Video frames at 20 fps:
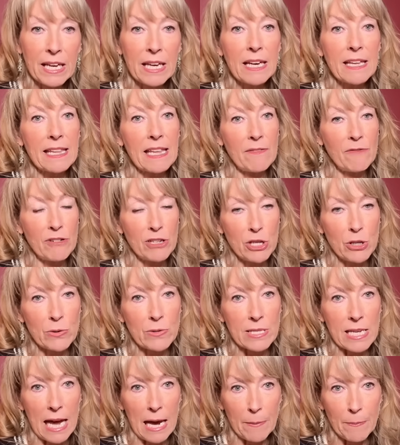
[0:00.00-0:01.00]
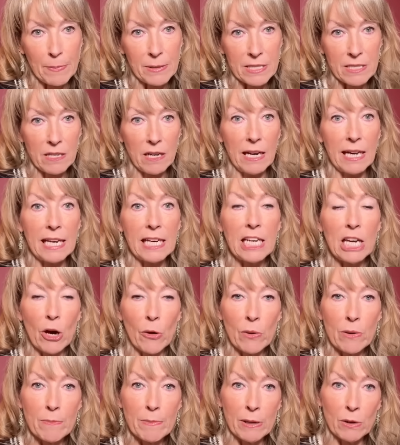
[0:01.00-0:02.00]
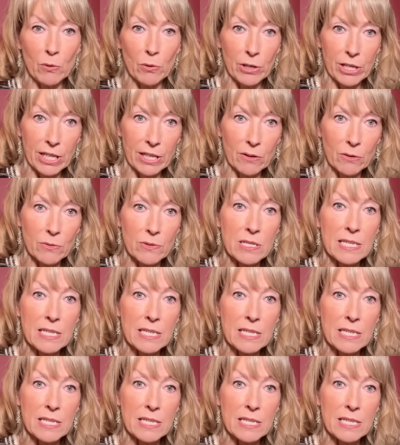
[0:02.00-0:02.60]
They've reduced appetite, lower milk yields,